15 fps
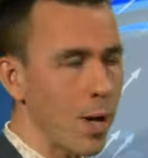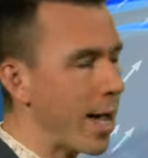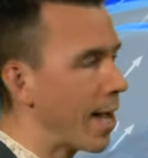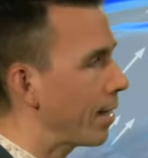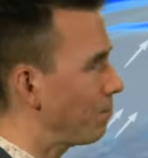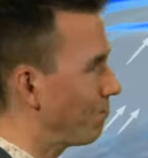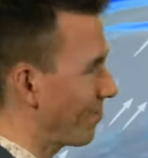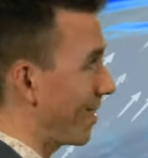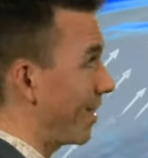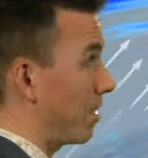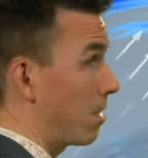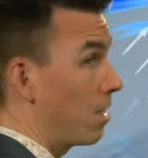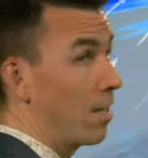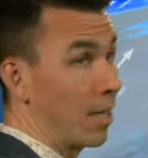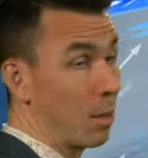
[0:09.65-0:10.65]
where
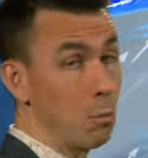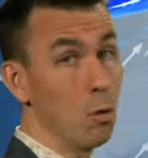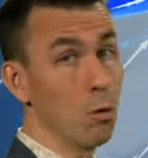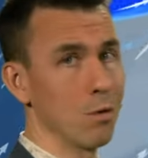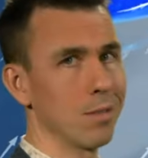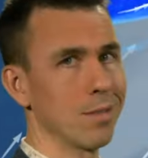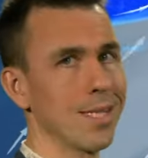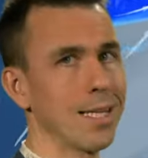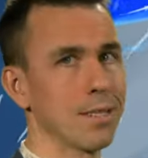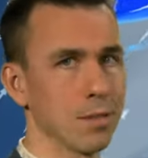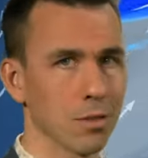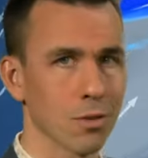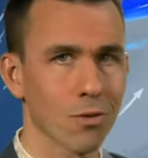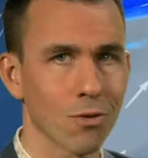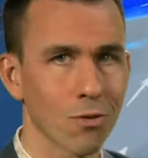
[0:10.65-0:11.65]
it's turning more
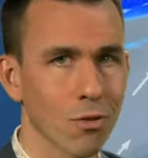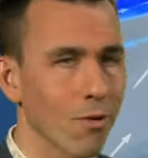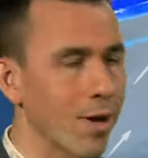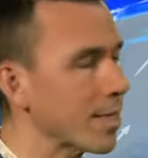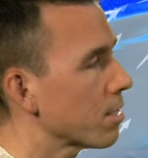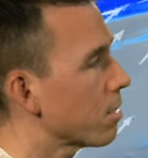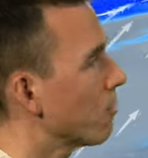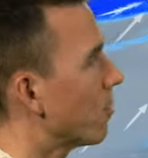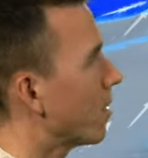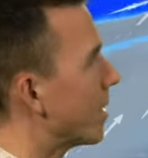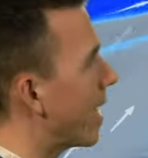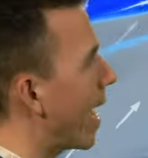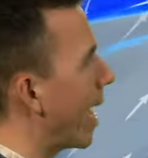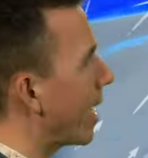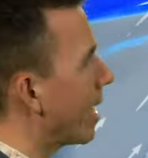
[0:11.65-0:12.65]
unsettled through the rest of the
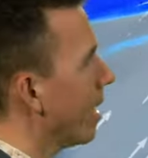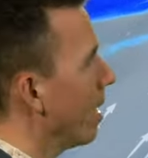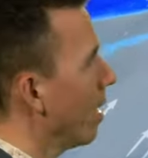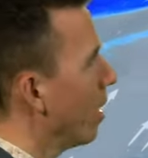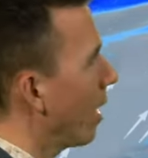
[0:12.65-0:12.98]
day.